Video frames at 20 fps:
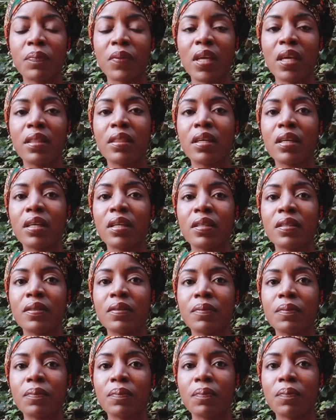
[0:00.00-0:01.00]
And
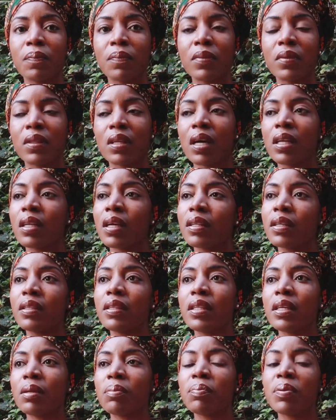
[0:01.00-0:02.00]
then another
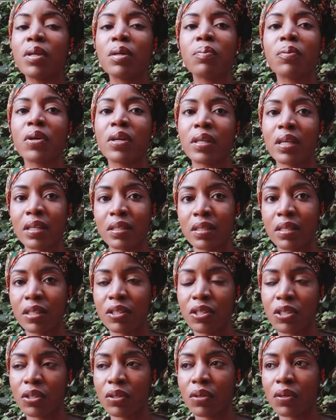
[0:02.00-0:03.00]
thing people are not
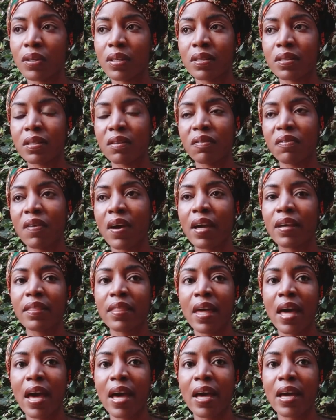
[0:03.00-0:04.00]
touching on is the
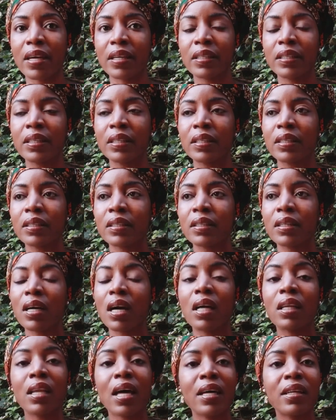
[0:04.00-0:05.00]
fact that
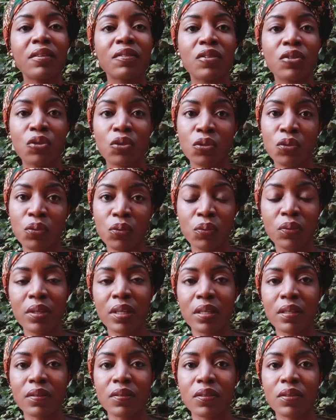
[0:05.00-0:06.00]
a lot of the
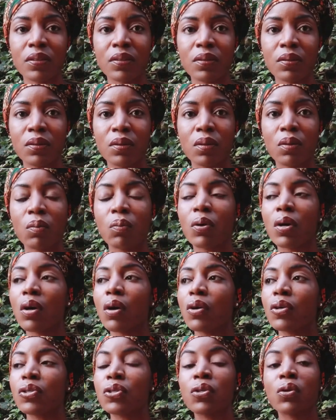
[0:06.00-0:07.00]
students were
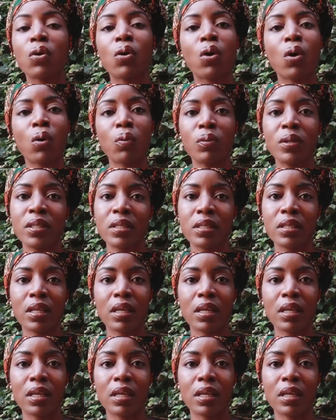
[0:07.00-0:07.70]
also going to